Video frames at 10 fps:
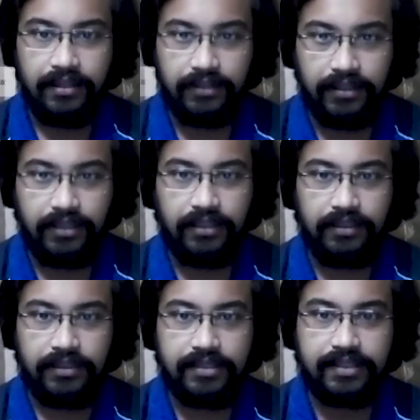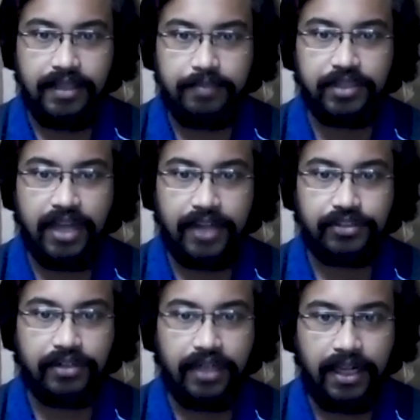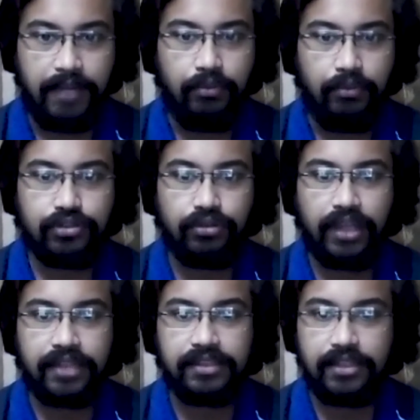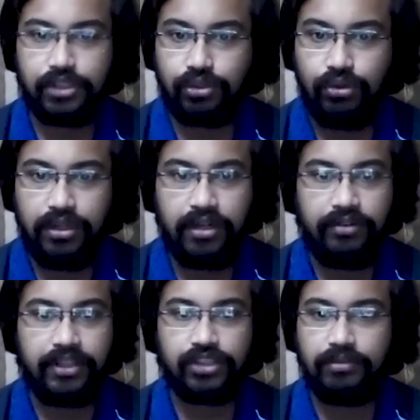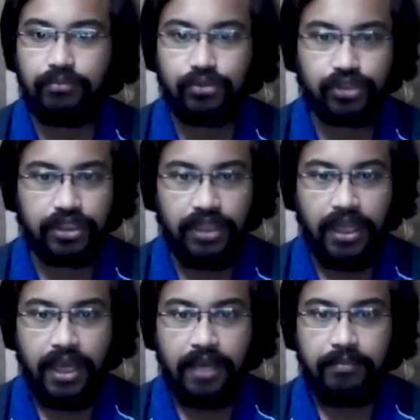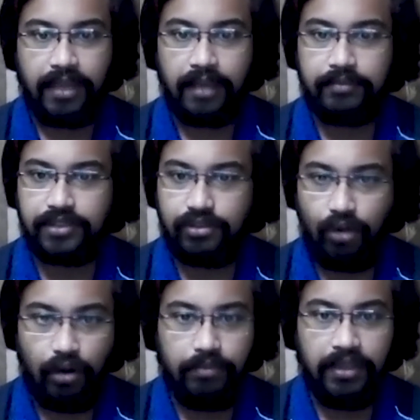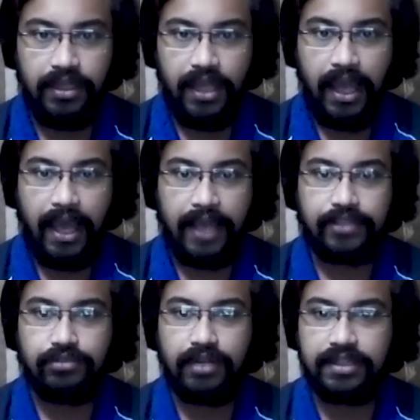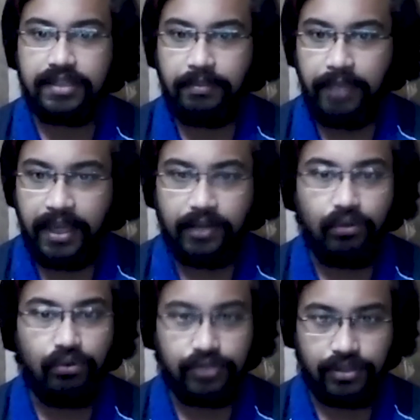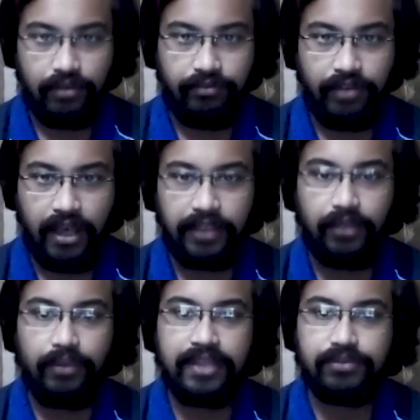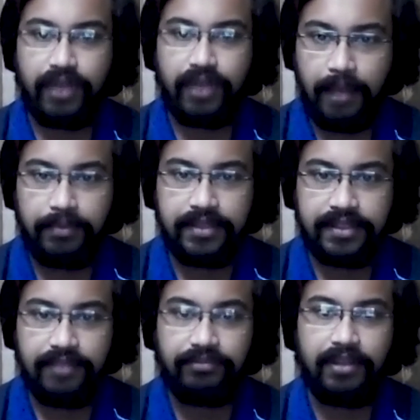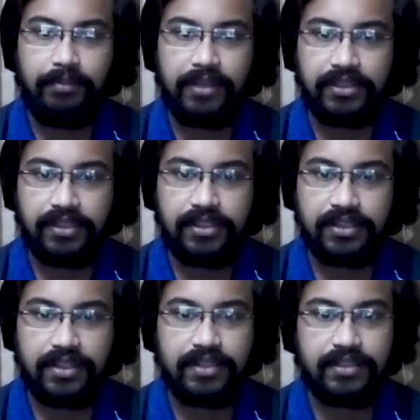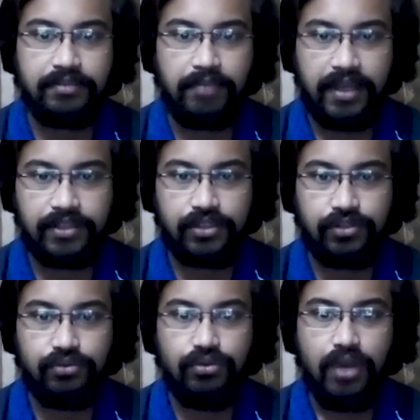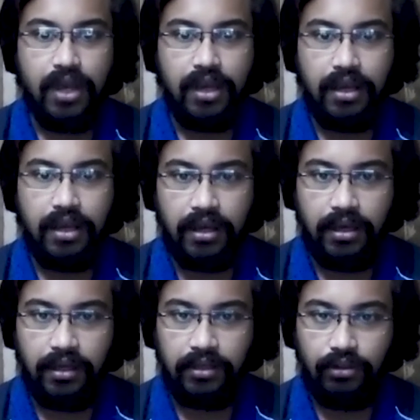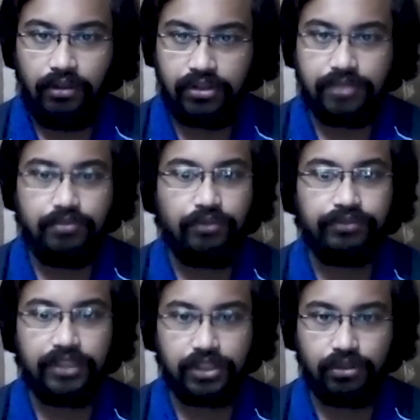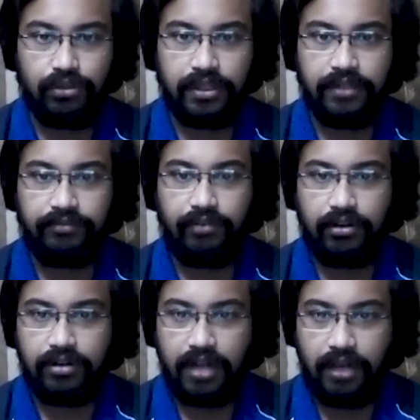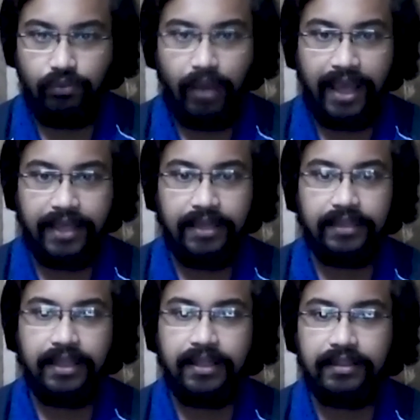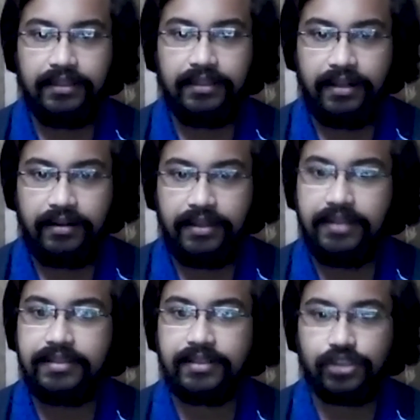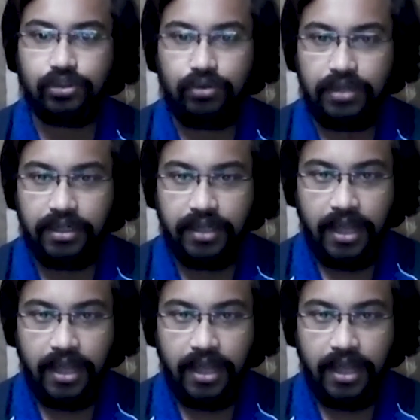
the ipsilateral elbow, so that the shoulder range of motion becomes normal as soon as the pain goes on. Otherwise, what happens if the patient is made to not move the shoulder for a while, then there is a shoulder